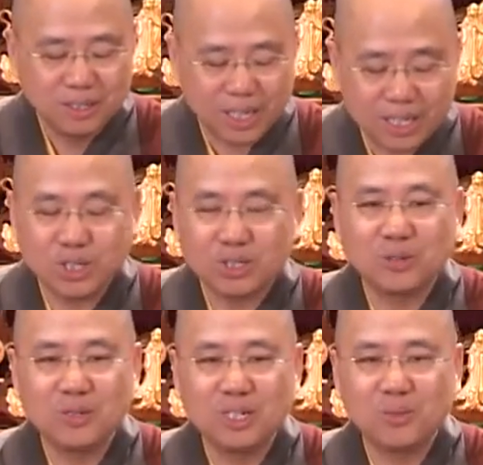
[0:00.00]
That is the
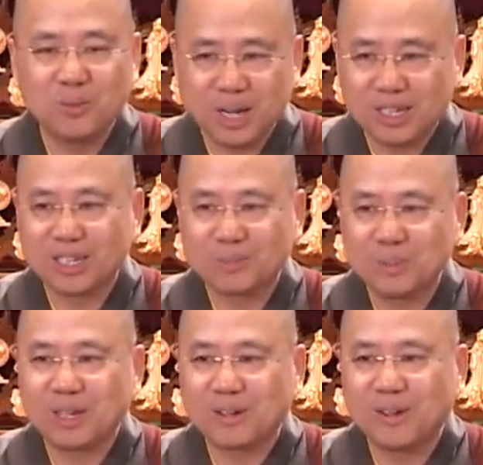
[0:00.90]
reason why it is
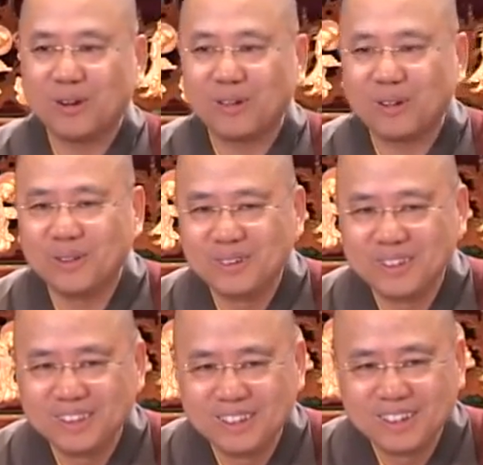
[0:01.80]
being called.
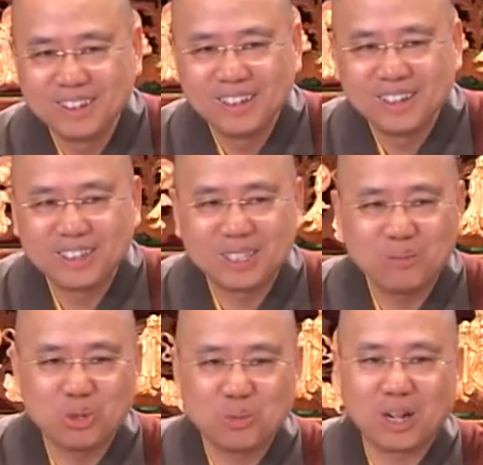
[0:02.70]
It
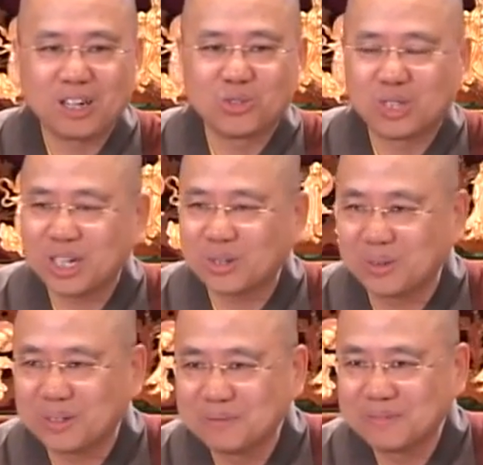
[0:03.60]
seems to be
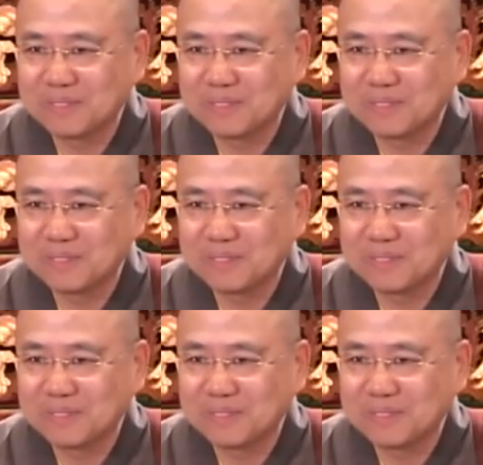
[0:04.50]
contradictory.